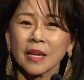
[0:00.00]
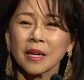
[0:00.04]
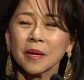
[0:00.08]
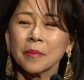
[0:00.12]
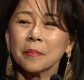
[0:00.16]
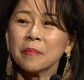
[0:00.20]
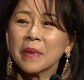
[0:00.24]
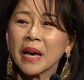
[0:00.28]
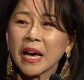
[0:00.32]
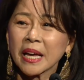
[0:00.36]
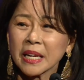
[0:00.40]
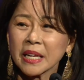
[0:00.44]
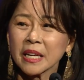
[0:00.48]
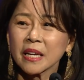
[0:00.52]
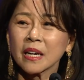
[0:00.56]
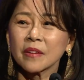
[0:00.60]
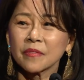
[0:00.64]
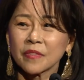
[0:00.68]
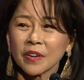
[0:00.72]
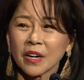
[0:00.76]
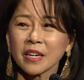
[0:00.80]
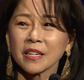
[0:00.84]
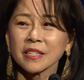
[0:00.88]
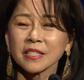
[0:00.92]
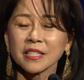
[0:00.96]
many of
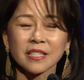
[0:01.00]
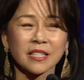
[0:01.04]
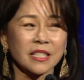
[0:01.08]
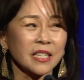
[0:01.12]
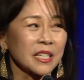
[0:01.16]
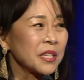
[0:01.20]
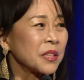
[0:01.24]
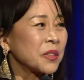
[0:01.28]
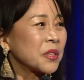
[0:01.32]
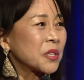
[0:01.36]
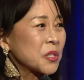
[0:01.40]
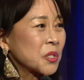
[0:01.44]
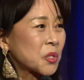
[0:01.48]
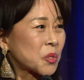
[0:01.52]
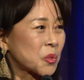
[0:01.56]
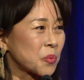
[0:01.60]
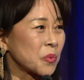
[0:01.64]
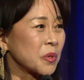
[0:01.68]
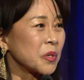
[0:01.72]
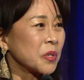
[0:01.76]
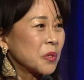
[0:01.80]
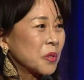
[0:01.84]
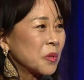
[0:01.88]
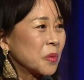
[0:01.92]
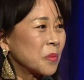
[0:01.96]
us in this
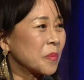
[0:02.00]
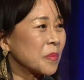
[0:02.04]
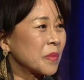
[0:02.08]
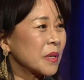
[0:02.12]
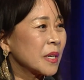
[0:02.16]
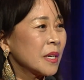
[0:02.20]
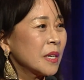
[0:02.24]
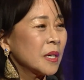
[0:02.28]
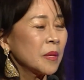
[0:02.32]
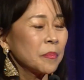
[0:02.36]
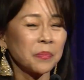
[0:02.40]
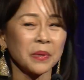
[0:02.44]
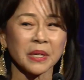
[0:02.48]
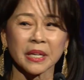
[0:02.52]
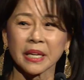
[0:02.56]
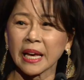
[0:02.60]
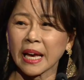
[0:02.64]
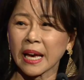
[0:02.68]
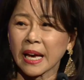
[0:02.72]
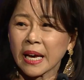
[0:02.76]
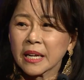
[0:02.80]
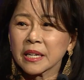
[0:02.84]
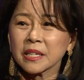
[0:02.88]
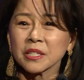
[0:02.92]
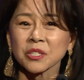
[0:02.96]
room
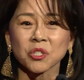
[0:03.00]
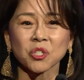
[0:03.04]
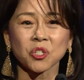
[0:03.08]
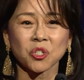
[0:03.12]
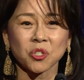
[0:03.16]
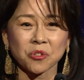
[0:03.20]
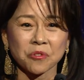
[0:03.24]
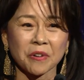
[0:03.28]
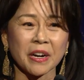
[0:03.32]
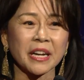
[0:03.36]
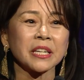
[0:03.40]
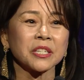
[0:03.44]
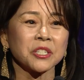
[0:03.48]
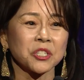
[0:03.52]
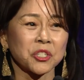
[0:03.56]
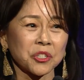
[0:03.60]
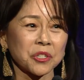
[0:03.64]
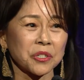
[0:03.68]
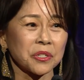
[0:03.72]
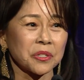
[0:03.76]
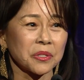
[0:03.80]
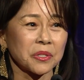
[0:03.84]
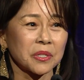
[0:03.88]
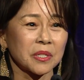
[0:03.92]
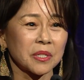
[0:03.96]
began as
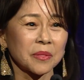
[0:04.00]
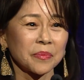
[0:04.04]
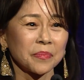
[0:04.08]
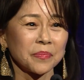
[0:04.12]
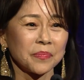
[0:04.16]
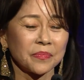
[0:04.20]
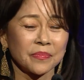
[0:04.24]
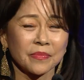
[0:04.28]
strangers.